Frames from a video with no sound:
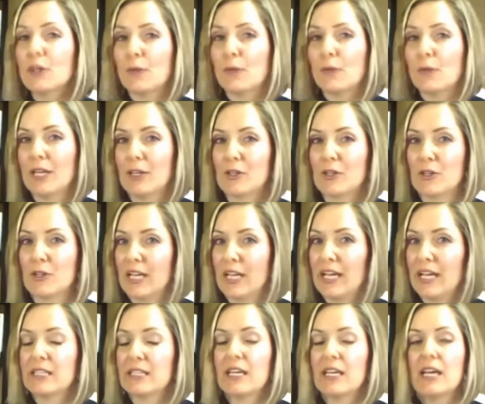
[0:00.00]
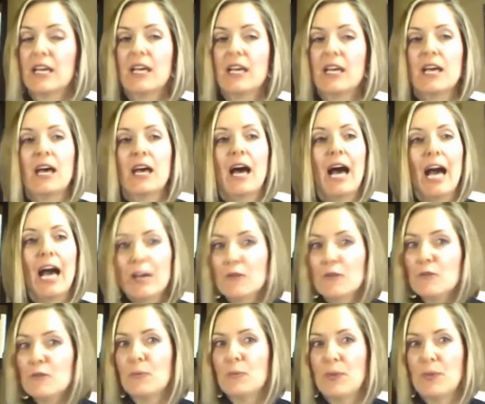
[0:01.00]
only way to create.
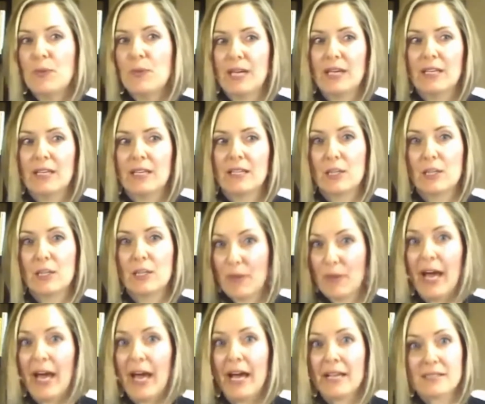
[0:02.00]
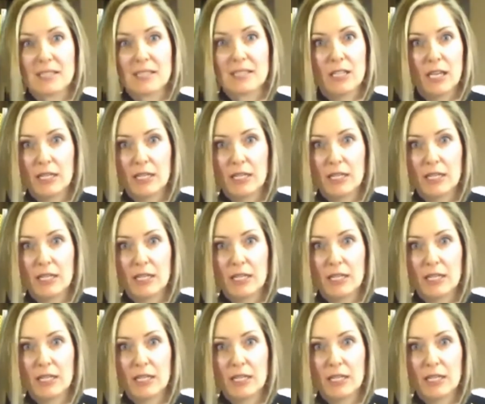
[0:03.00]
I've been in the past,